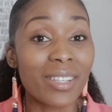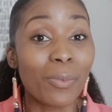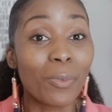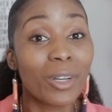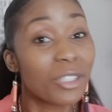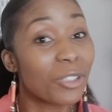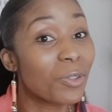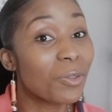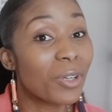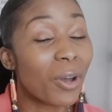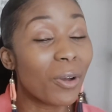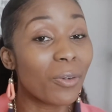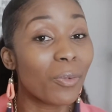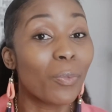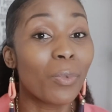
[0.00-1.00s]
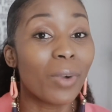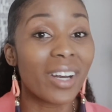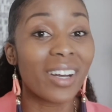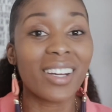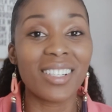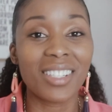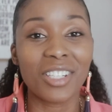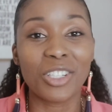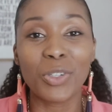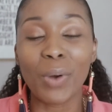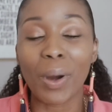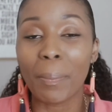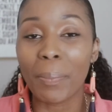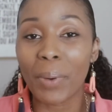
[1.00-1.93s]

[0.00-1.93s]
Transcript: And once you know what it is that you are